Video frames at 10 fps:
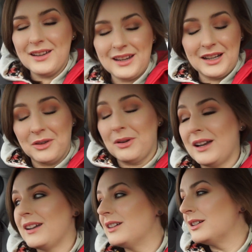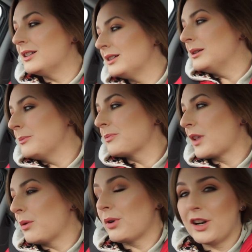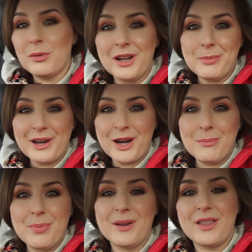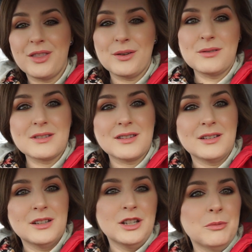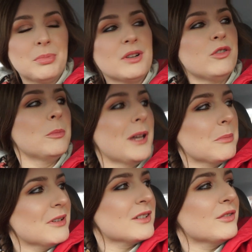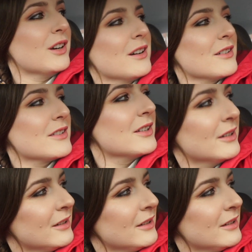Anyway, we're on our way to pick up those beautiful babies of ours.